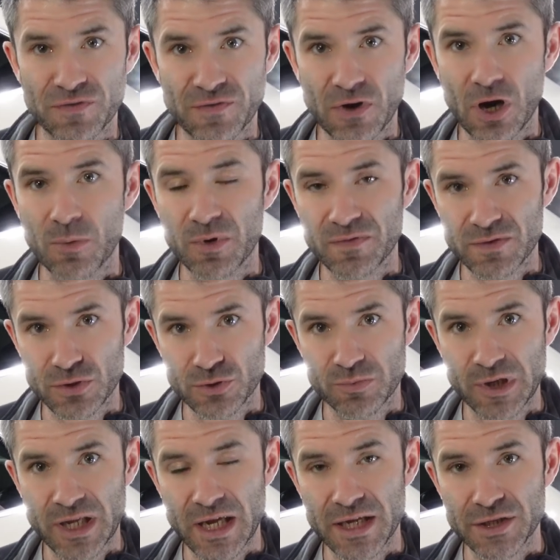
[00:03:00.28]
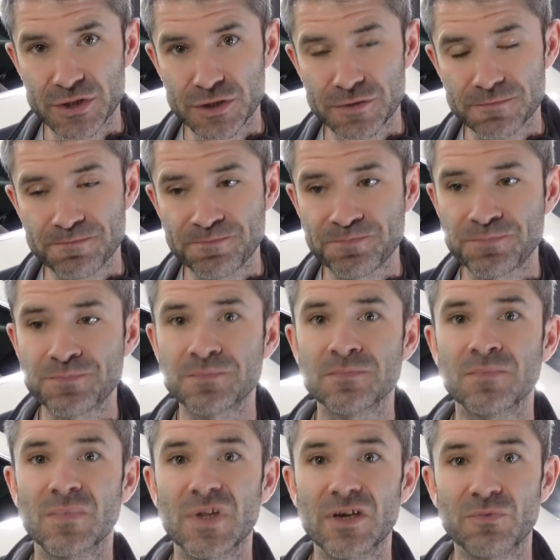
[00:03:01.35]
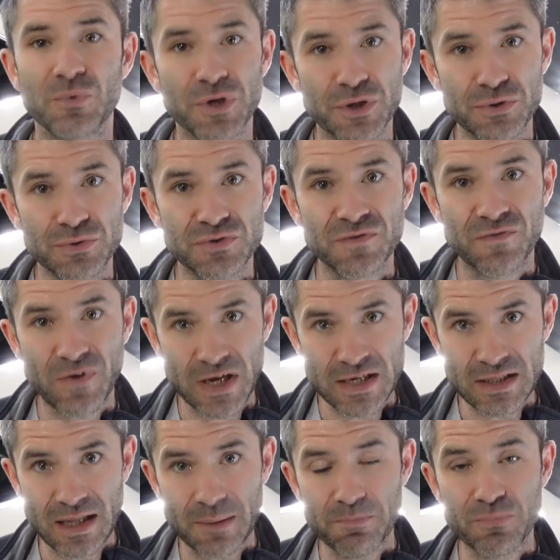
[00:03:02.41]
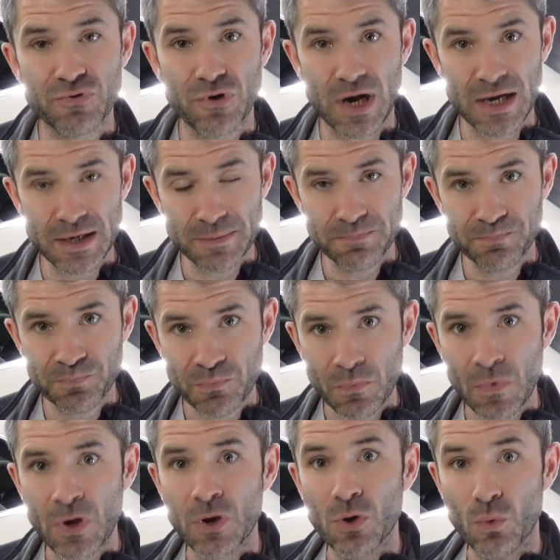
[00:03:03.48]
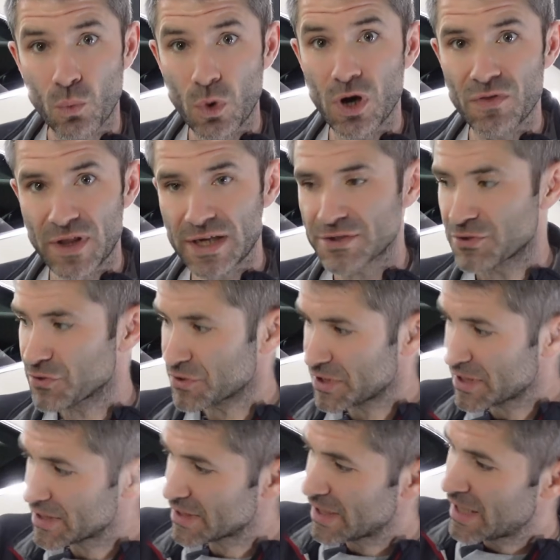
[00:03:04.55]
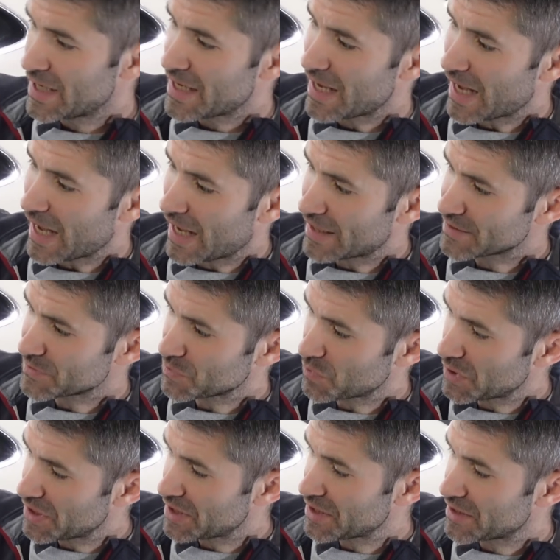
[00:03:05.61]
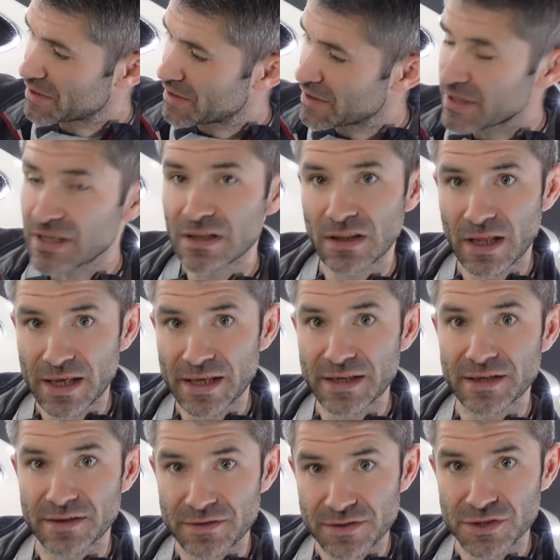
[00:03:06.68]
form of lubrication, if we use FaneLab Prime, what that does is, as we clay the